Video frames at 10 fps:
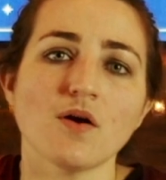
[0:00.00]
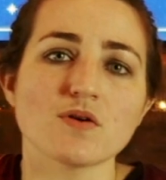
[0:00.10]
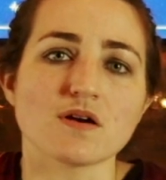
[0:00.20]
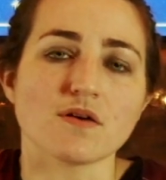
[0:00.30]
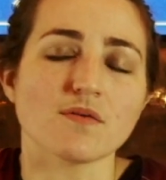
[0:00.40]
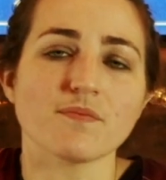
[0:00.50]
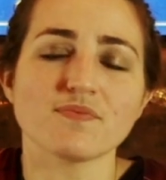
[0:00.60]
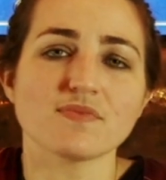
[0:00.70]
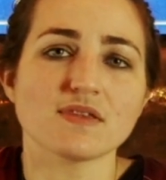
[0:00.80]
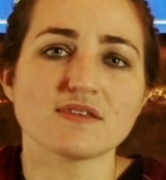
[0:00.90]

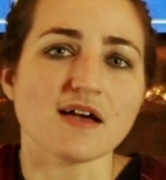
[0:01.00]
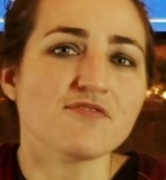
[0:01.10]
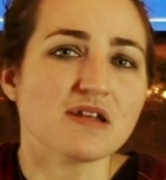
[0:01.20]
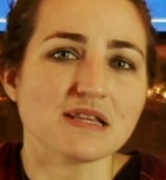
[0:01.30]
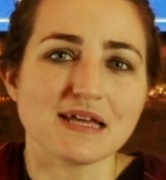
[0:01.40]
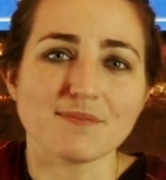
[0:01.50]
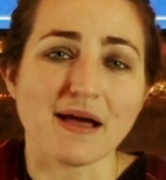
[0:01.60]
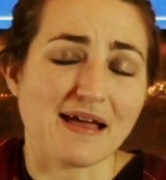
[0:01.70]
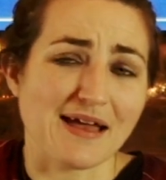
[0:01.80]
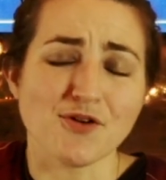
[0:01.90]
we're definitely,
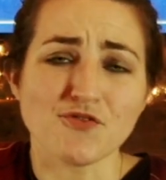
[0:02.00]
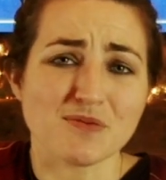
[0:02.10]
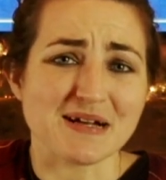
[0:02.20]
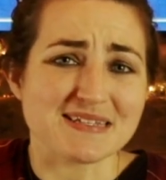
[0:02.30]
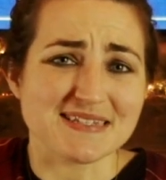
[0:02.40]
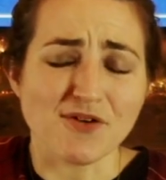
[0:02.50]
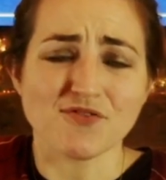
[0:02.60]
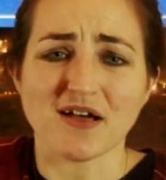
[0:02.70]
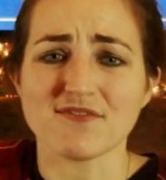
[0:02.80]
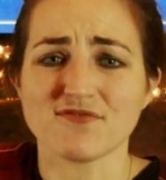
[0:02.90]
I know for
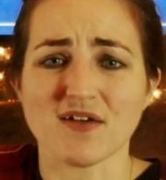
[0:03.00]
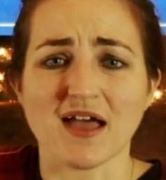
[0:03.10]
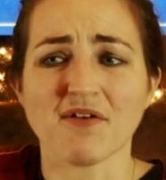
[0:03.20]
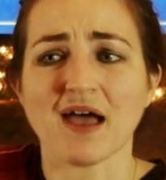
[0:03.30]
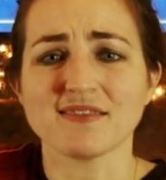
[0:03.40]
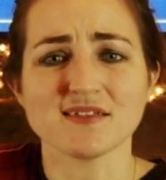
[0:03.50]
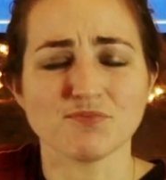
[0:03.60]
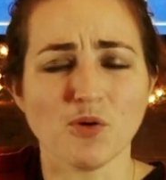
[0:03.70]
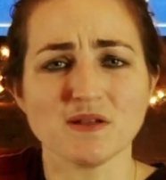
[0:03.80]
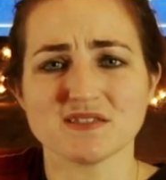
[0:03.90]
myself, I've had these
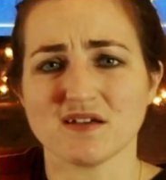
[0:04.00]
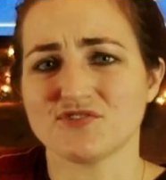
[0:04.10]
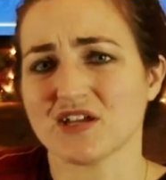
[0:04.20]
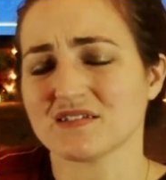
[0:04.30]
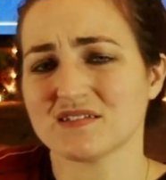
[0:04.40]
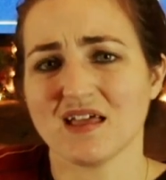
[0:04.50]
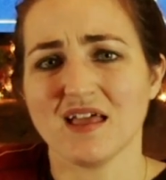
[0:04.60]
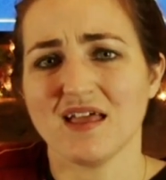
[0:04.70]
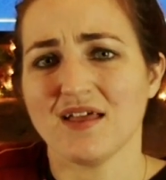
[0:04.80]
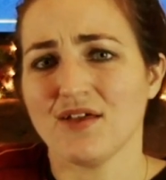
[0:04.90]
moments of just
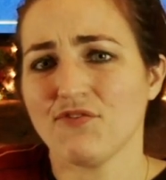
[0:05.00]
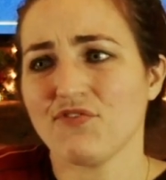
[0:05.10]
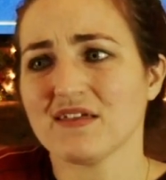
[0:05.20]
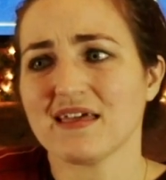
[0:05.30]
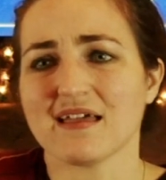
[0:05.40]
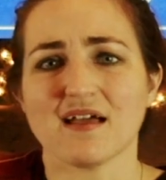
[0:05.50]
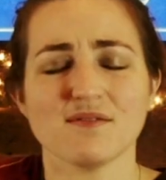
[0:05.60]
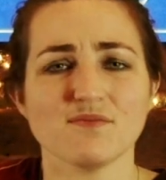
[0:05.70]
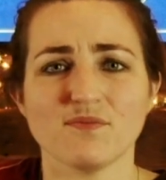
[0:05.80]
feeling